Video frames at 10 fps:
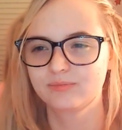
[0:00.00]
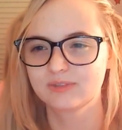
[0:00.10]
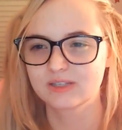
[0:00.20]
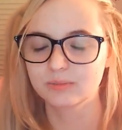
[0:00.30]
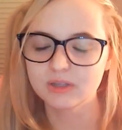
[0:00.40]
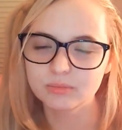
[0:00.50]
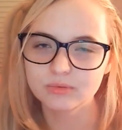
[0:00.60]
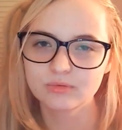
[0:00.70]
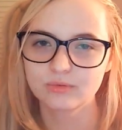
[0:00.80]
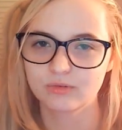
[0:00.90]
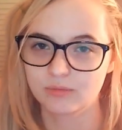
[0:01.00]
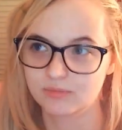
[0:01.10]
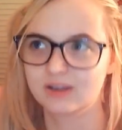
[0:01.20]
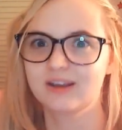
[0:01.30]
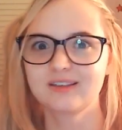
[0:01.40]
some people from
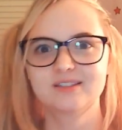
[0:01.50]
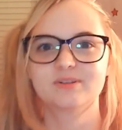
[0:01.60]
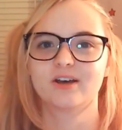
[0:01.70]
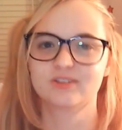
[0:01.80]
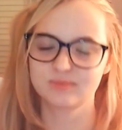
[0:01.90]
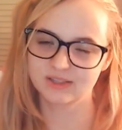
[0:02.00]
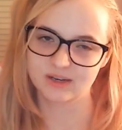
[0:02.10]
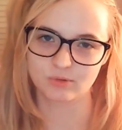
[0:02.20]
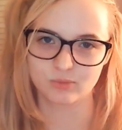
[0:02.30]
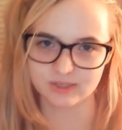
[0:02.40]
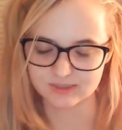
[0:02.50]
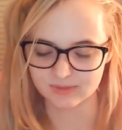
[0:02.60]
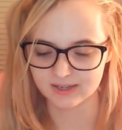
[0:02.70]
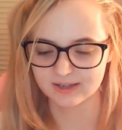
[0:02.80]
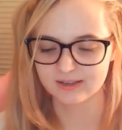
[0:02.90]
my next announcement that I'm going to
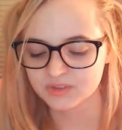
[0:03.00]
make.